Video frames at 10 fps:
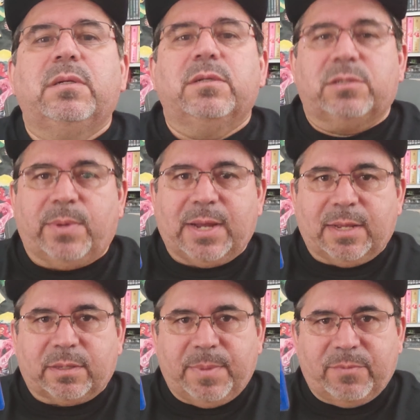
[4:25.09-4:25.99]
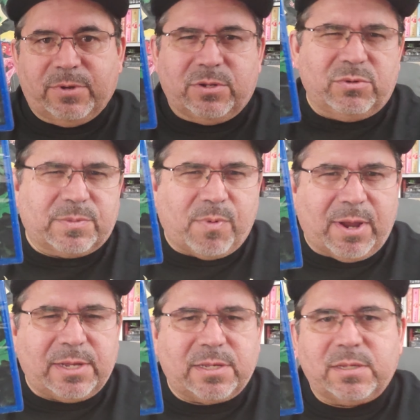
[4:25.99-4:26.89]
So I got them at reduced
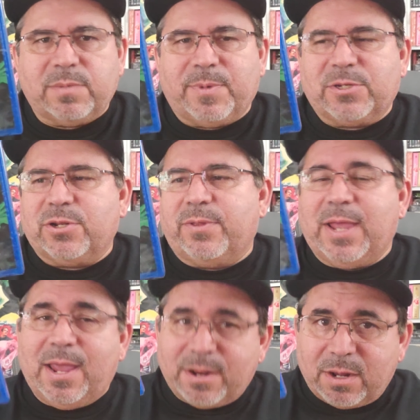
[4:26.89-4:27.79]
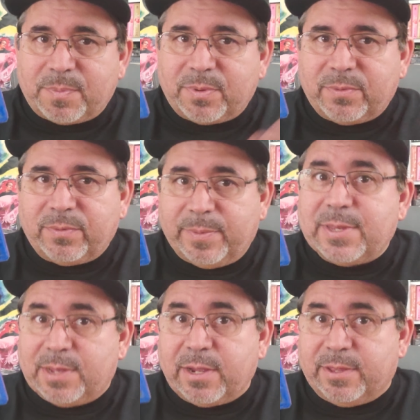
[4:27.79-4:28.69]
prices, but, you know, they add up. Let me
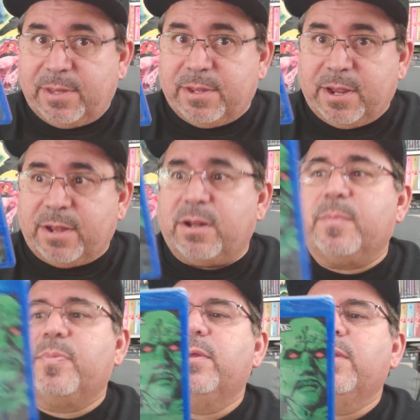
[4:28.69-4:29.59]
tell you, they did add up,